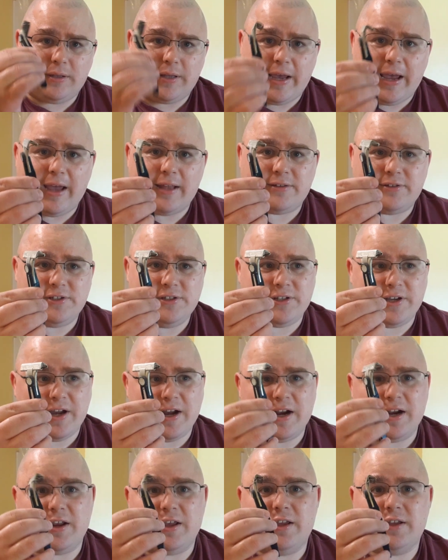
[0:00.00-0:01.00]
Etsy's
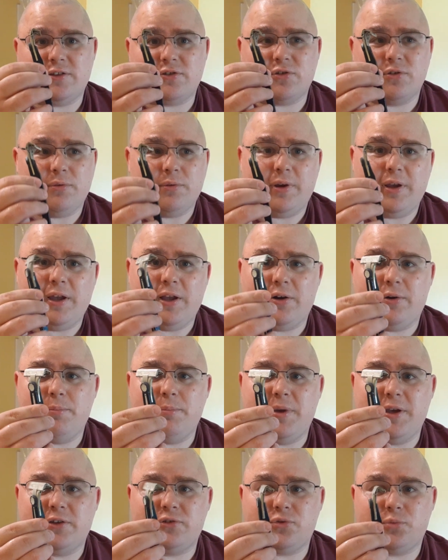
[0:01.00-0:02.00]
kind of hit or
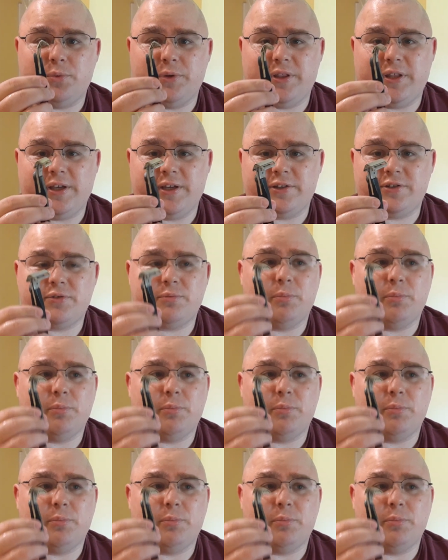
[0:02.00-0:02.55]
miss with this,